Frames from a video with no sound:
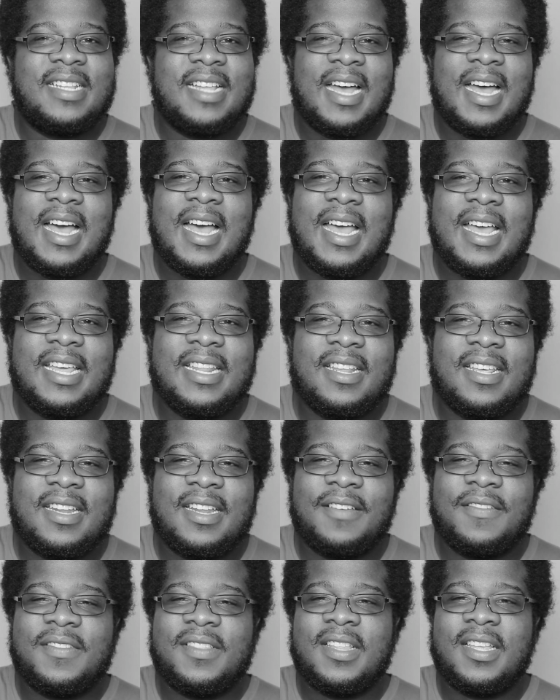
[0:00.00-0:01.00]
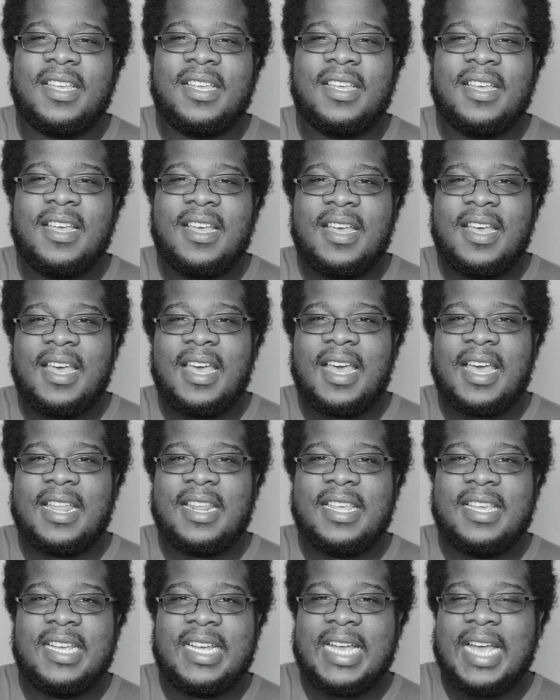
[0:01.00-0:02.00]
died and everything.
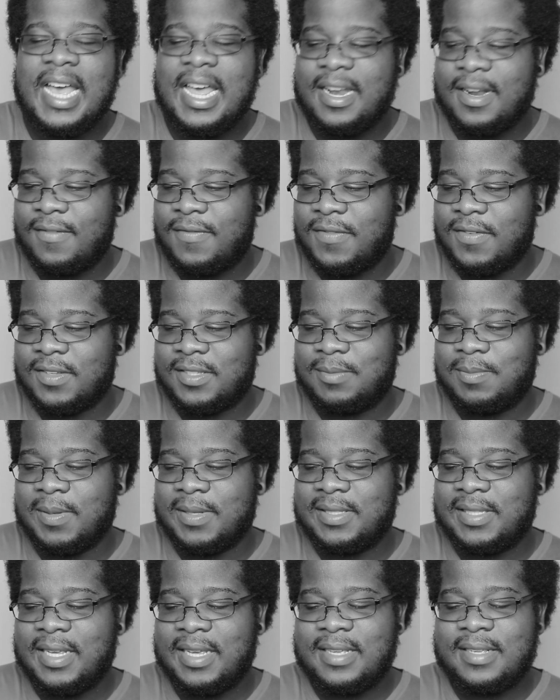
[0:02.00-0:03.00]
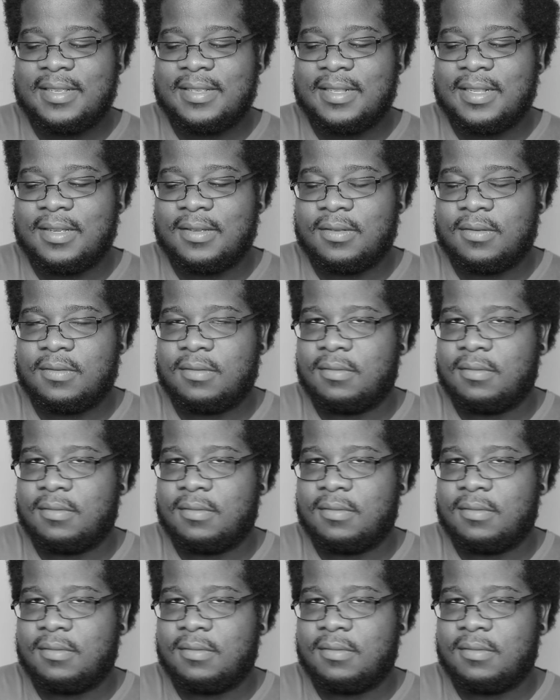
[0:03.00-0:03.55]
And he kind of, for a split second, he's like,